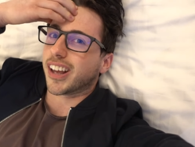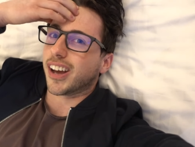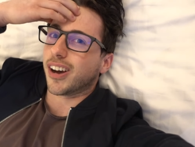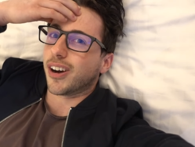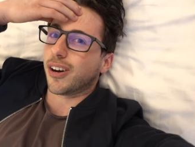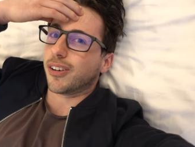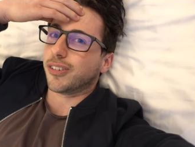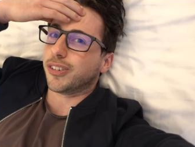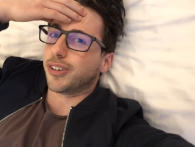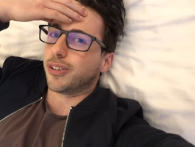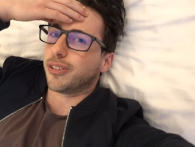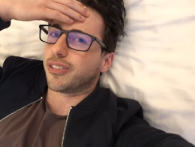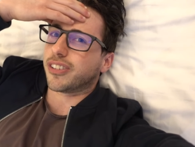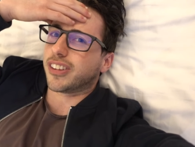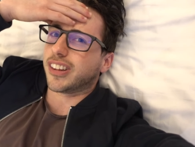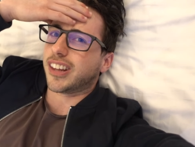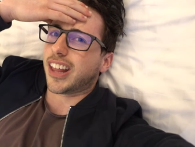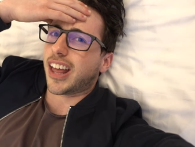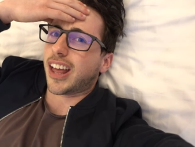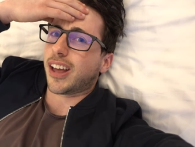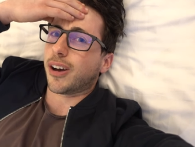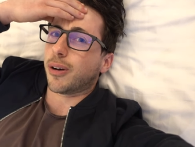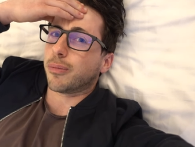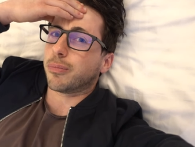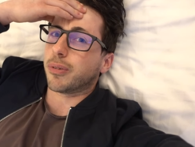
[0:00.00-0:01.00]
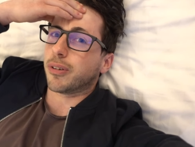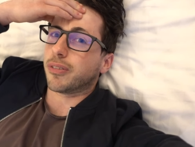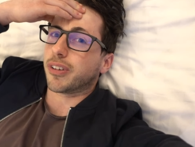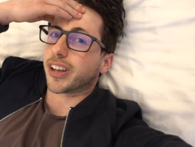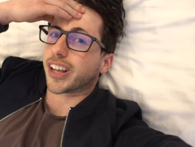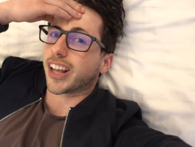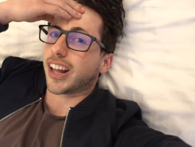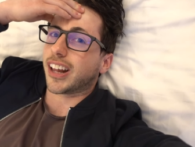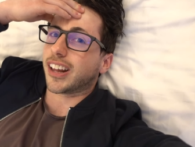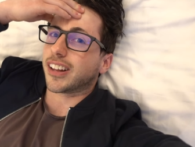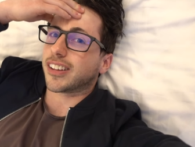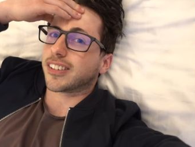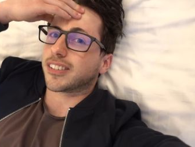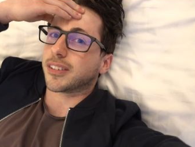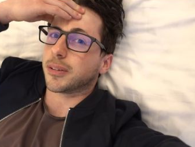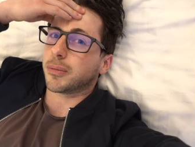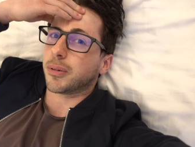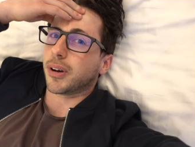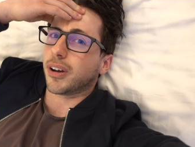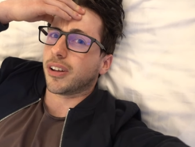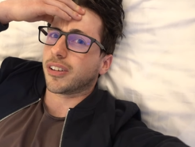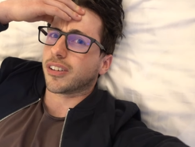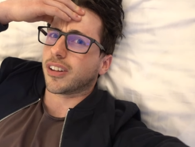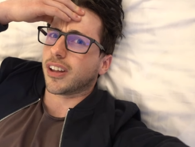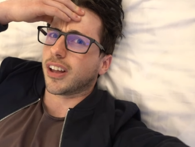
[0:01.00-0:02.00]
girl using the help of a Galaxy
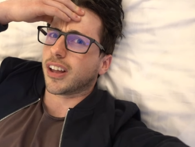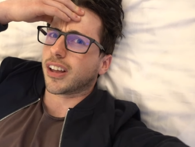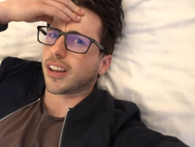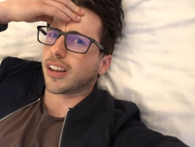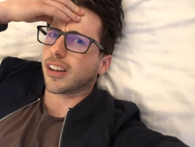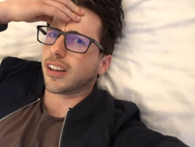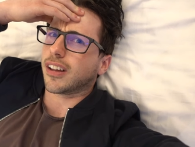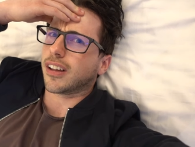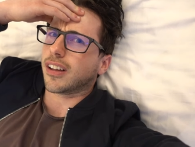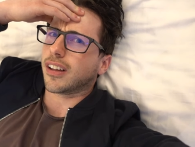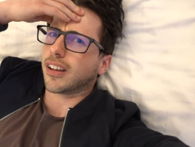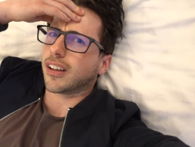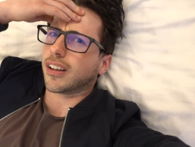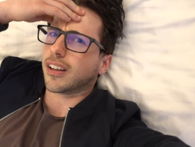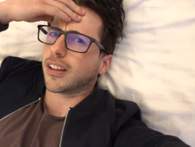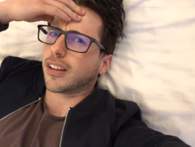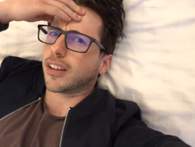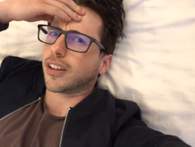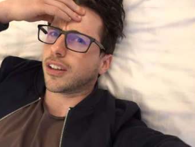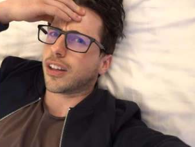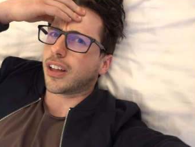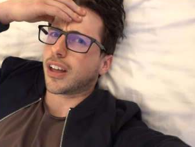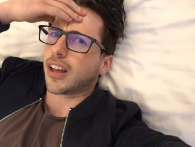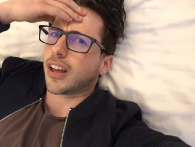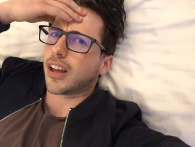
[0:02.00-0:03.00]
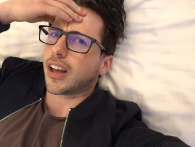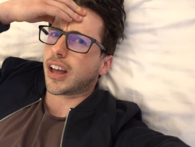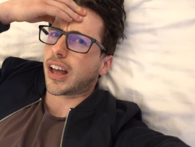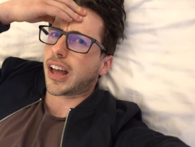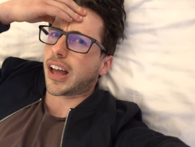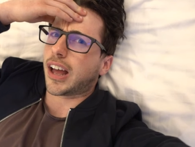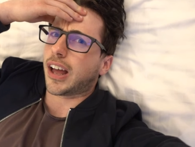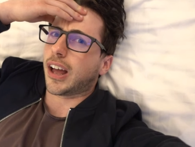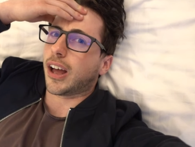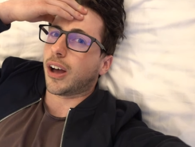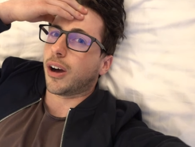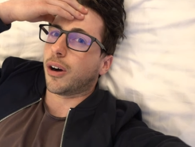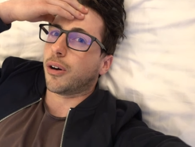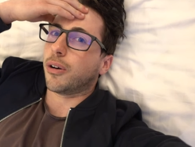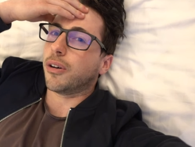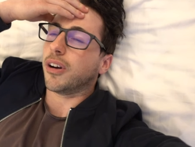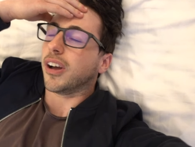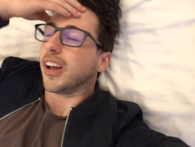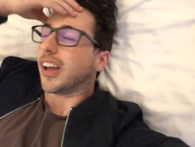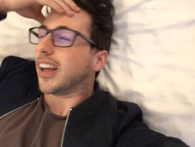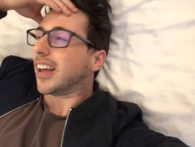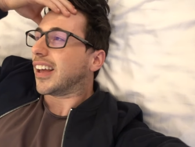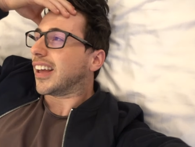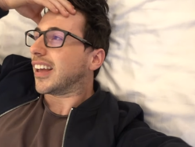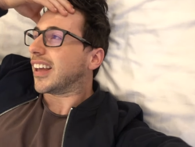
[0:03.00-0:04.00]
bar. I was like, how?
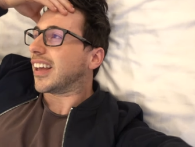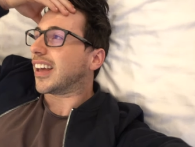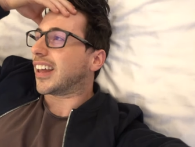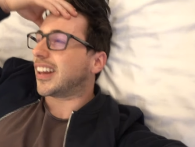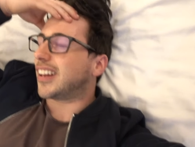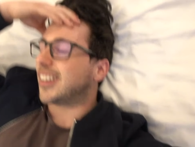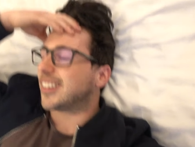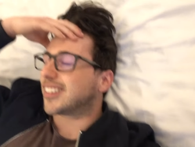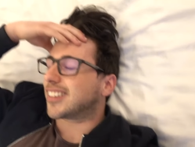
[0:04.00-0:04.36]
And he